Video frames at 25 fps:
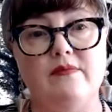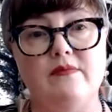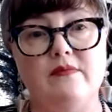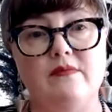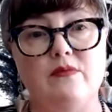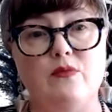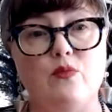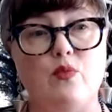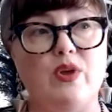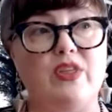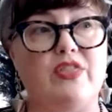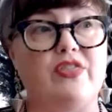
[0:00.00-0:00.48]

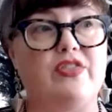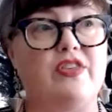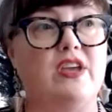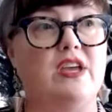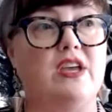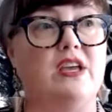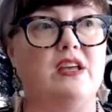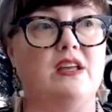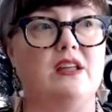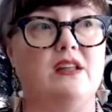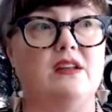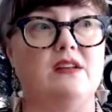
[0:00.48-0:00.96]

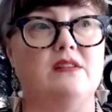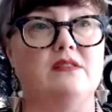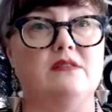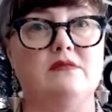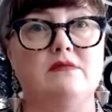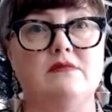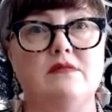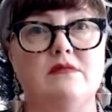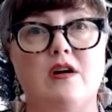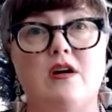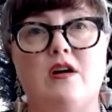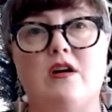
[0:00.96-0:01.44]
within
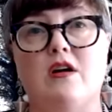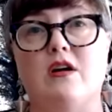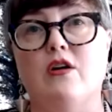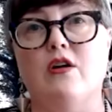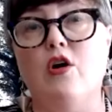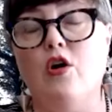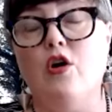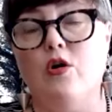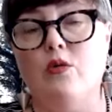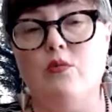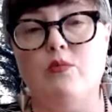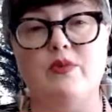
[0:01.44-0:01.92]
our
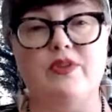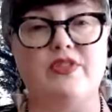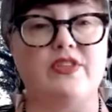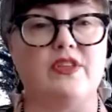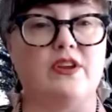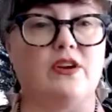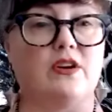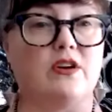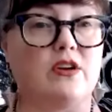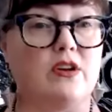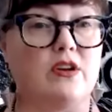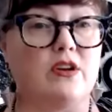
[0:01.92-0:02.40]
home,
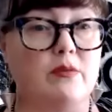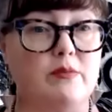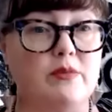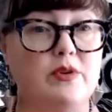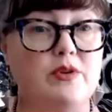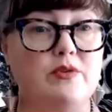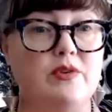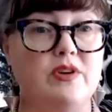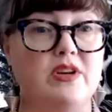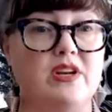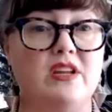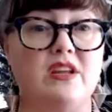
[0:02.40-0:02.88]
within our
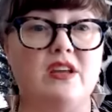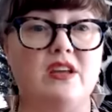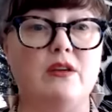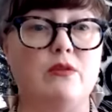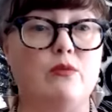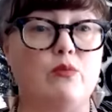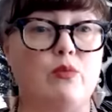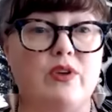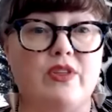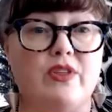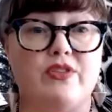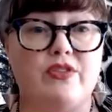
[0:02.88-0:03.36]
community,
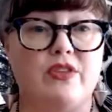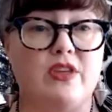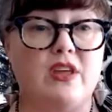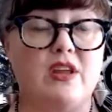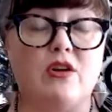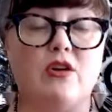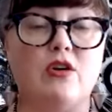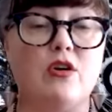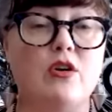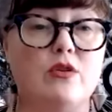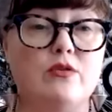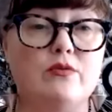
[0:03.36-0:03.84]
within
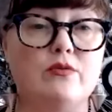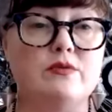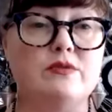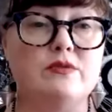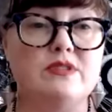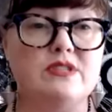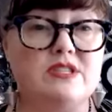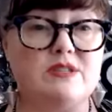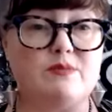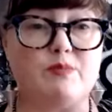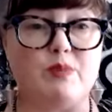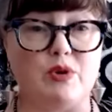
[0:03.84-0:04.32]
our own
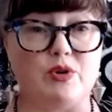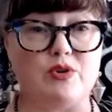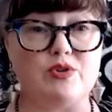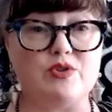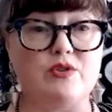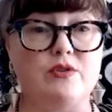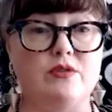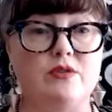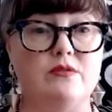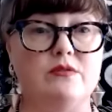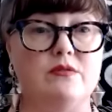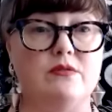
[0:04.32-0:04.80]

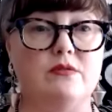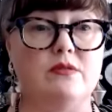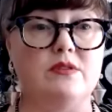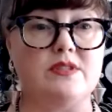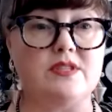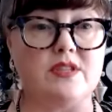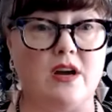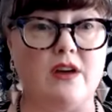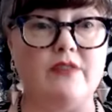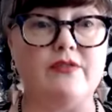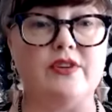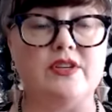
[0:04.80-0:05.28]
spiritual
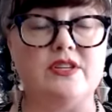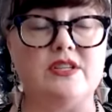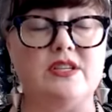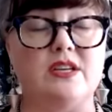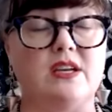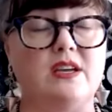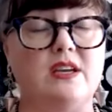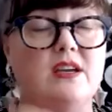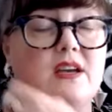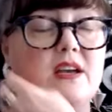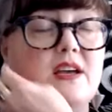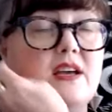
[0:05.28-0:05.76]

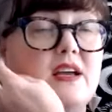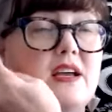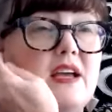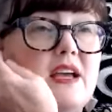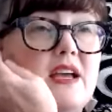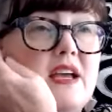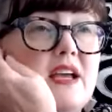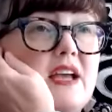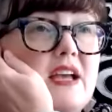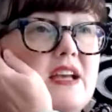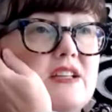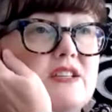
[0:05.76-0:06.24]
sovereignty.
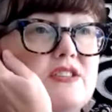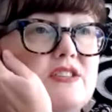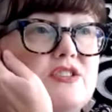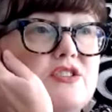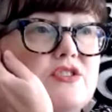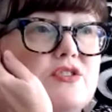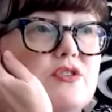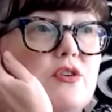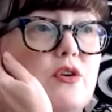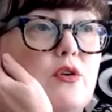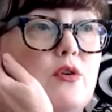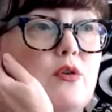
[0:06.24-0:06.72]
And
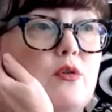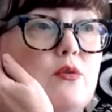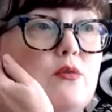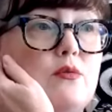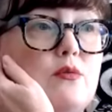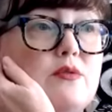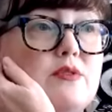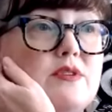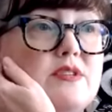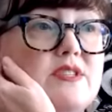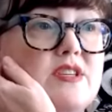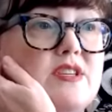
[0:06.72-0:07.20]

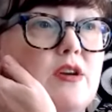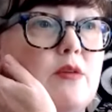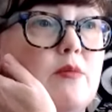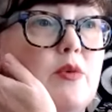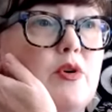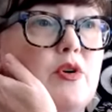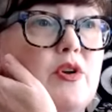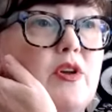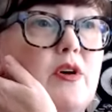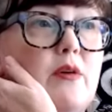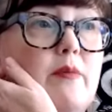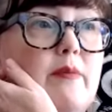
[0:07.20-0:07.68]
so,
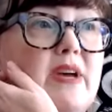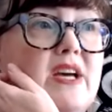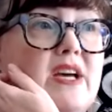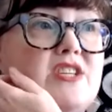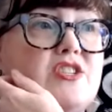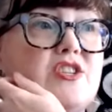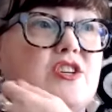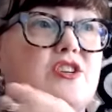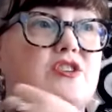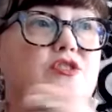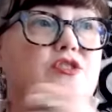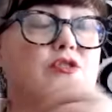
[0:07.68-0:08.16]
ceremonial
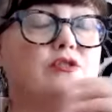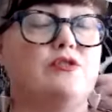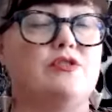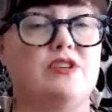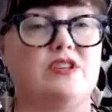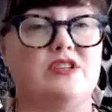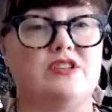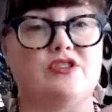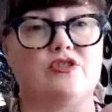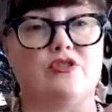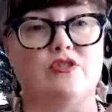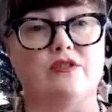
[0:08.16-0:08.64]
magic is
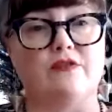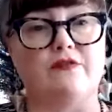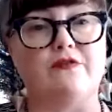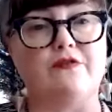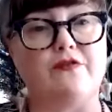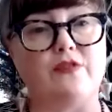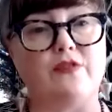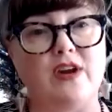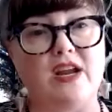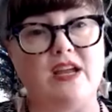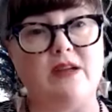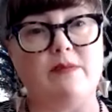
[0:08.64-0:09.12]
using a certain
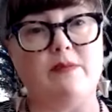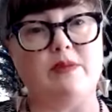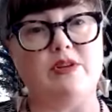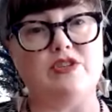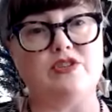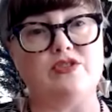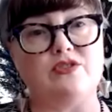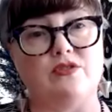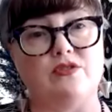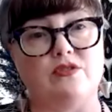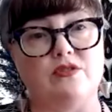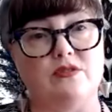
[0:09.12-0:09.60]
frame and a
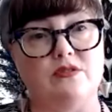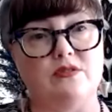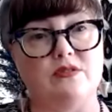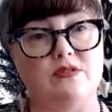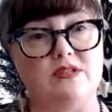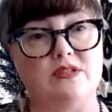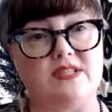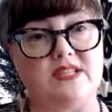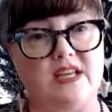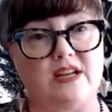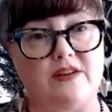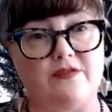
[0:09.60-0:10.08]
certain
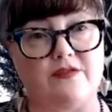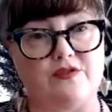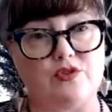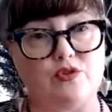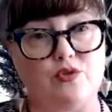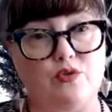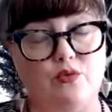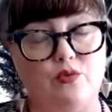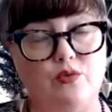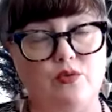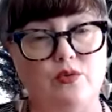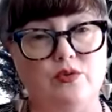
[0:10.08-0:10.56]
set of
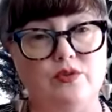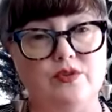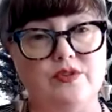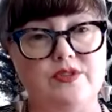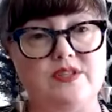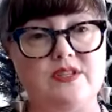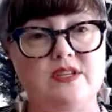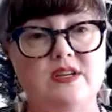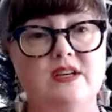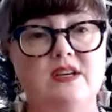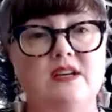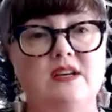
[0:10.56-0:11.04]
tools